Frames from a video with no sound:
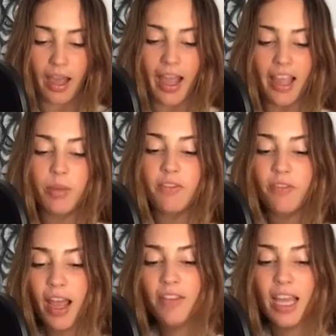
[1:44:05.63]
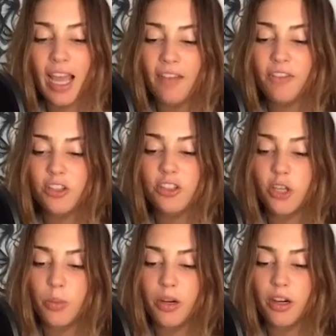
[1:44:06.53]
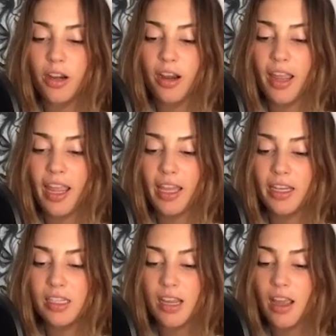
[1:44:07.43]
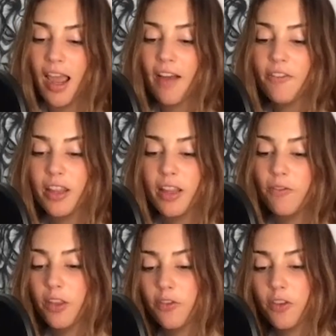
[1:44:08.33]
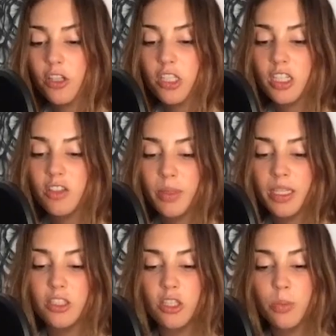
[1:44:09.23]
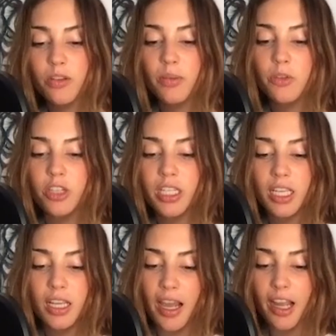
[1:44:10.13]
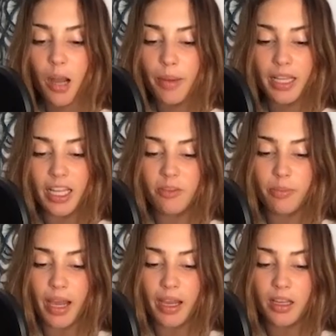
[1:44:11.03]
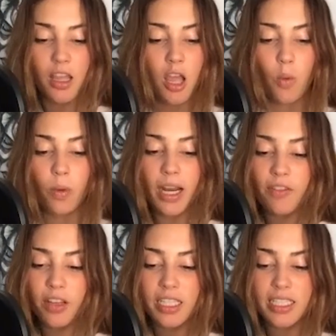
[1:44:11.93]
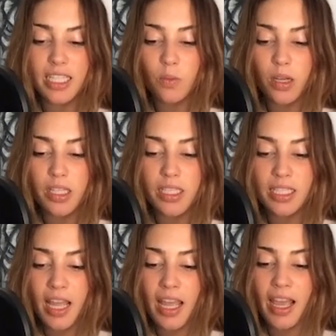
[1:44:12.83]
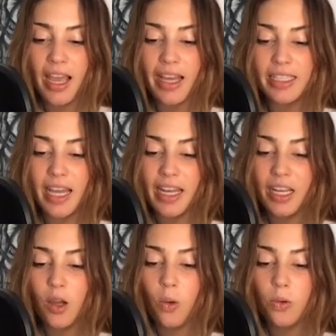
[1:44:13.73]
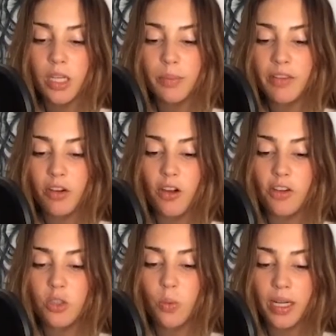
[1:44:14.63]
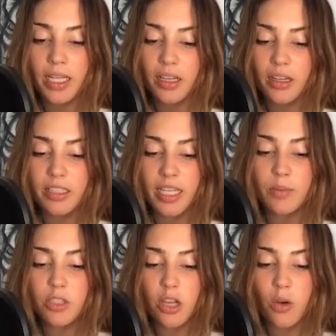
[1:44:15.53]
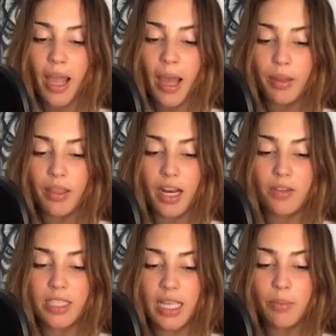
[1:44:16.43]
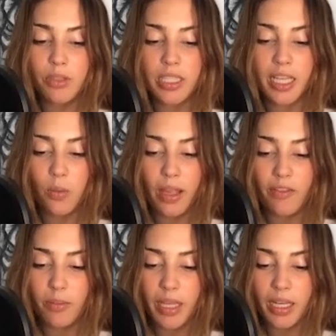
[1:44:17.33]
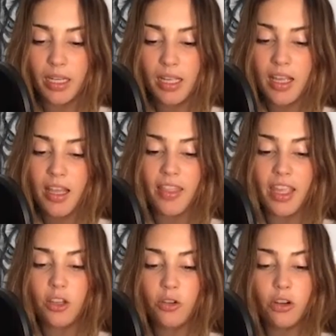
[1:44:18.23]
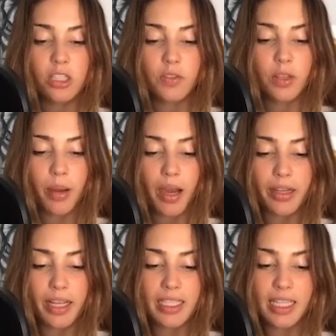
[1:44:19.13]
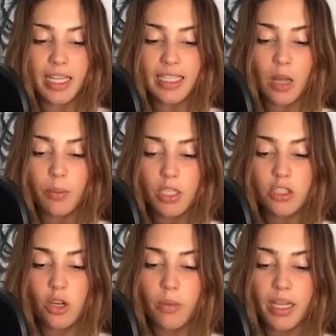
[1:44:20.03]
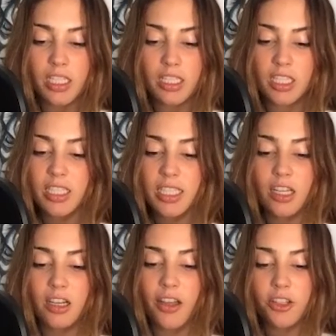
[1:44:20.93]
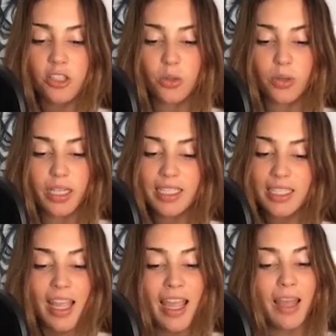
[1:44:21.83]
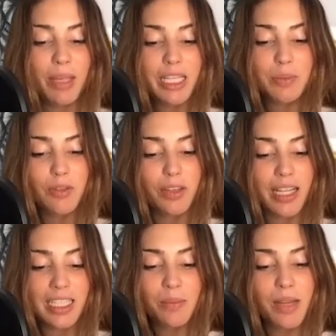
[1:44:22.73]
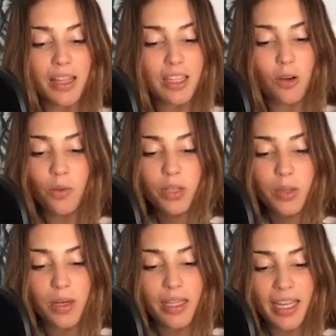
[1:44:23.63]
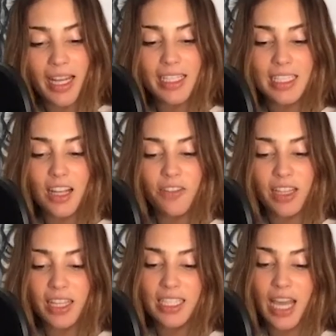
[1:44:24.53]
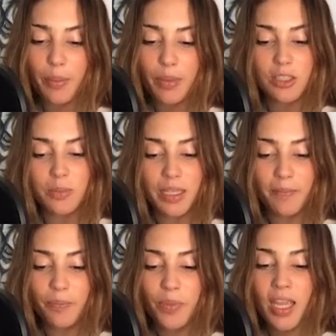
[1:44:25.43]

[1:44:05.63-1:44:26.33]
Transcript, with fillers: I have been five and a half years sober, and after the first year of being sober from drinking, I got my life back. Whatever this thing was, has had a hold on me for over 20 years, and I'm so happy that I was able to get away from it. Thank you, girls, for the podcast. It has helped me so much just to hear other stories. It makes me realize I'm not the only one that has stuff like this happen to me.